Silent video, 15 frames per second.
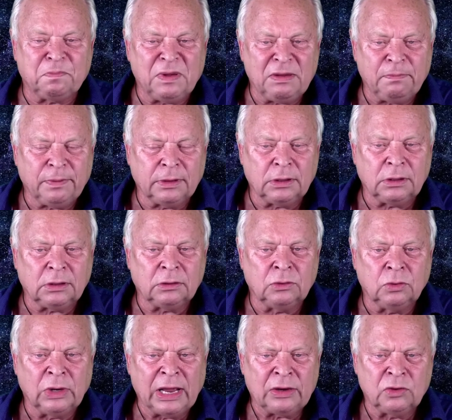people
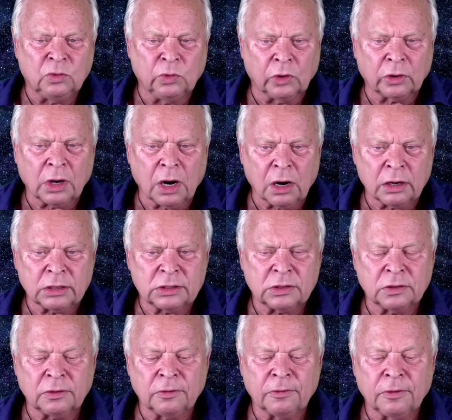who had to work
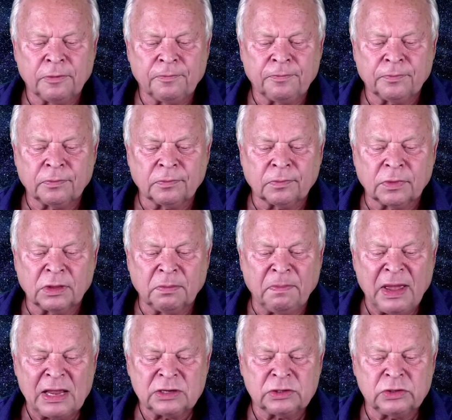hard, the
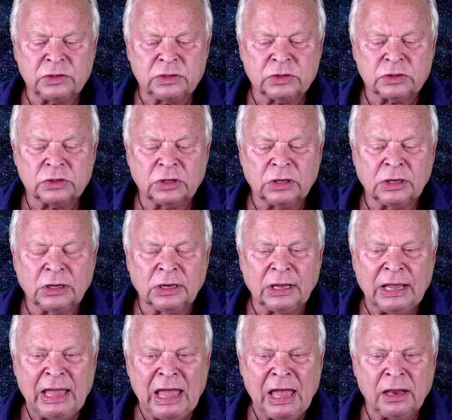peasants,
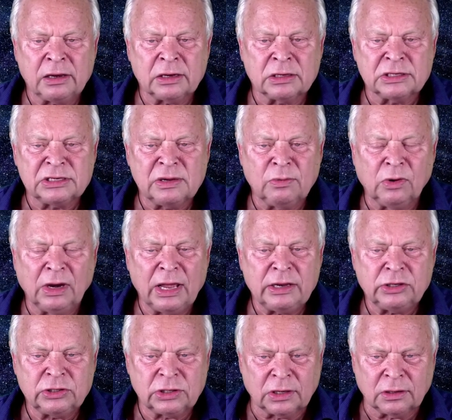had a
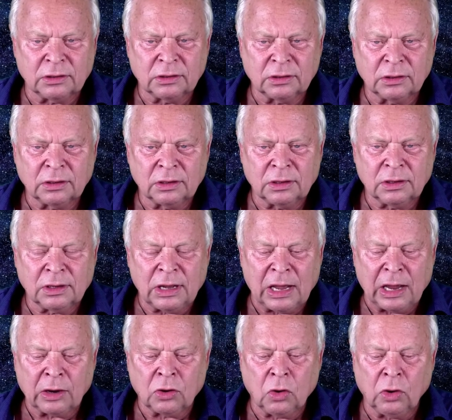stimulation.
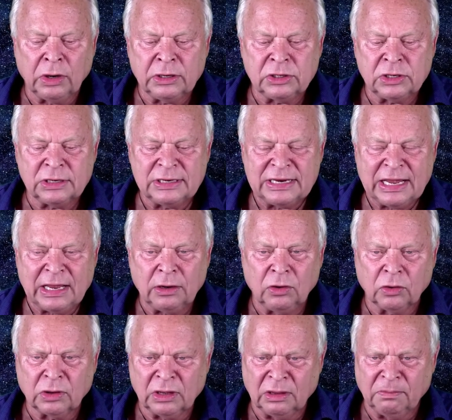I call it today,
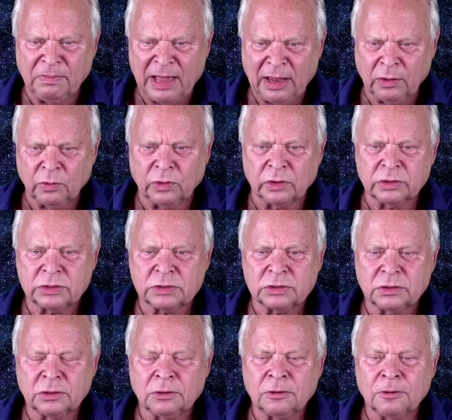looking
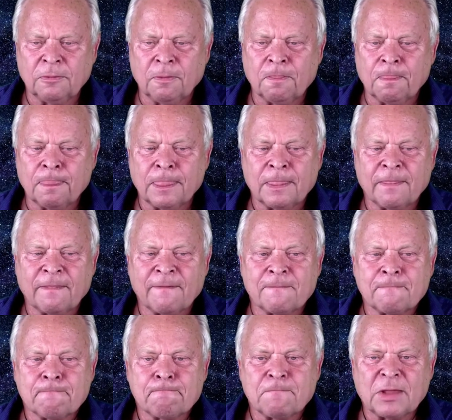backwards,
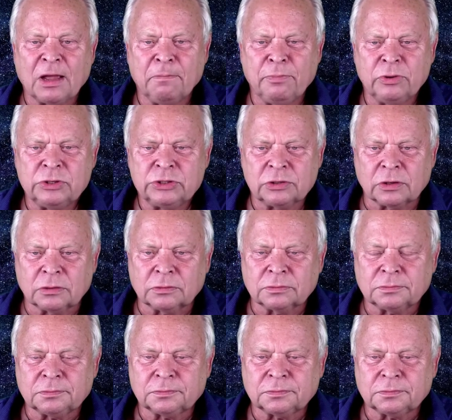a pusher,